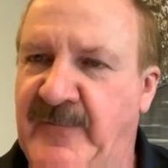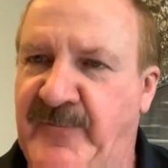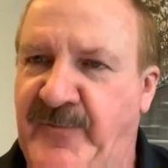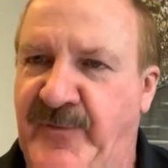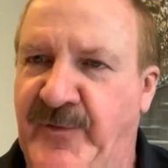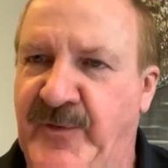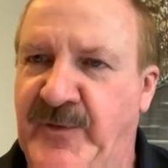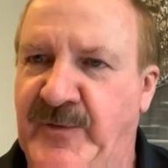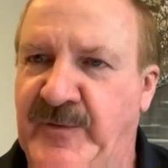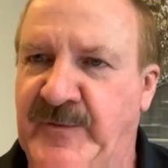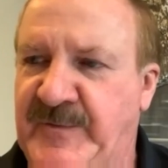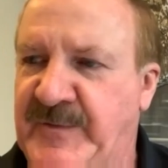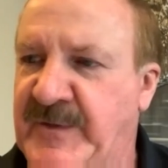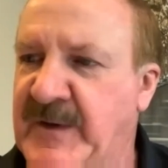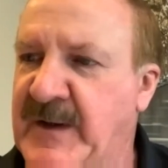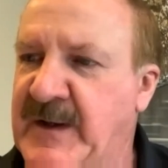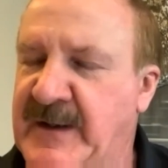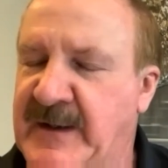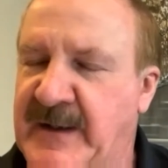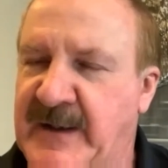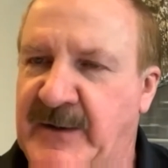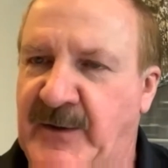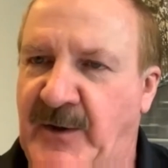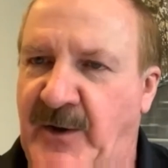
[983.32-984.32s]
fruits,
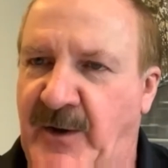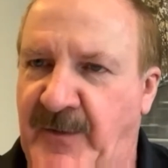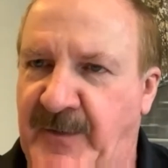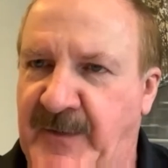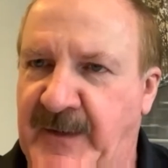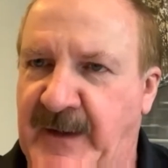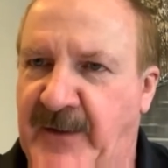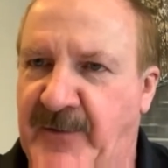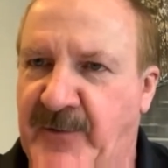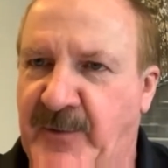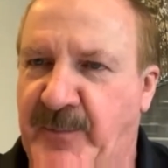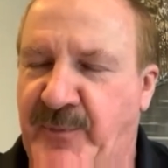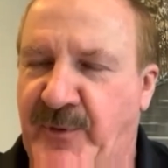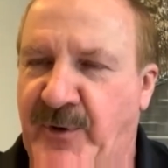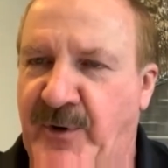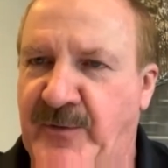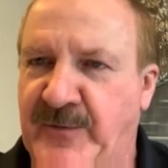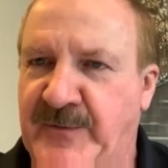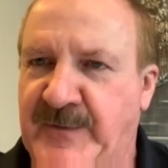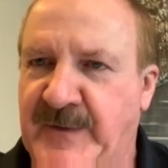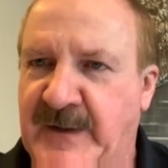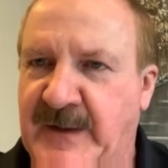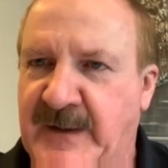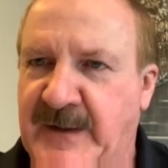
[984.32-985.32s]
and all the other
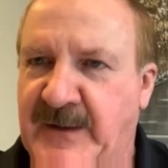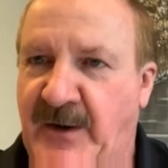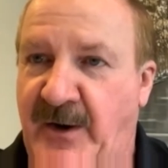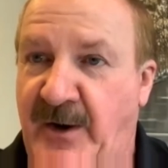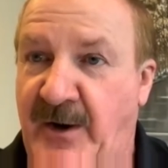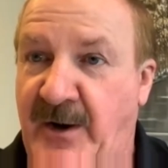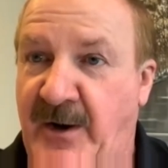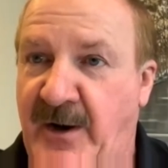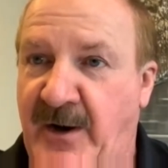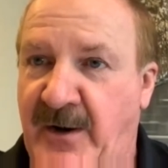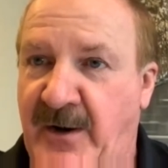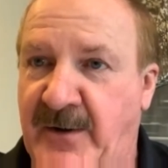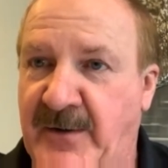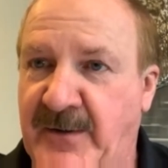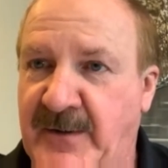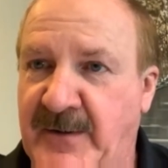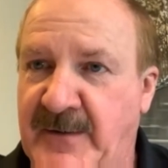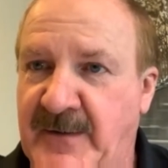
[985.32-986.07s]
protein, are